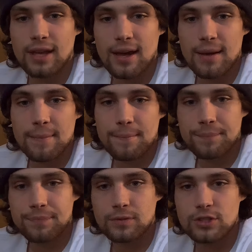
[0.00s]
Yep.
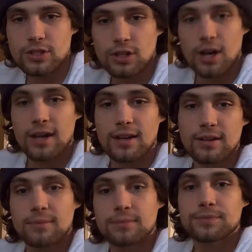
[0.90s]
There's a lot.
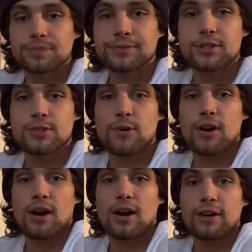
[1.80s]
There's about
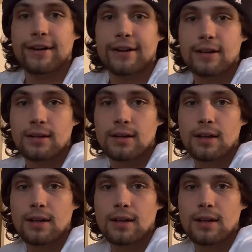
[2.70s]
a hundred.